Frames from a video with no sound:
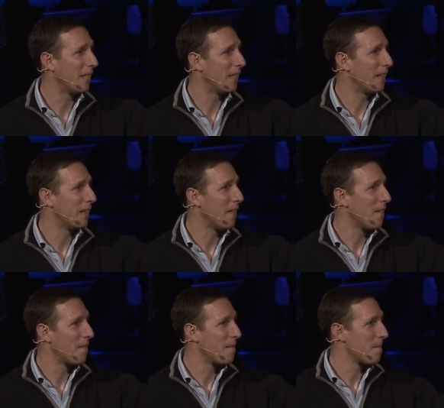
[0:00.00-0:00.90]

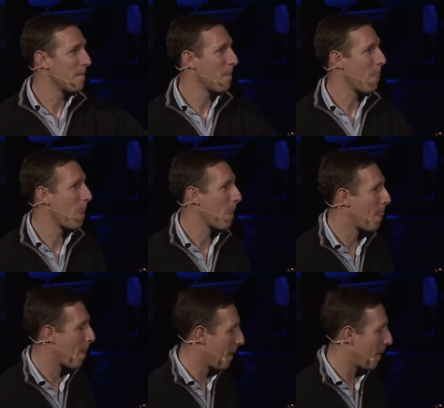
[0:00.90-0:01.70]
[no speech]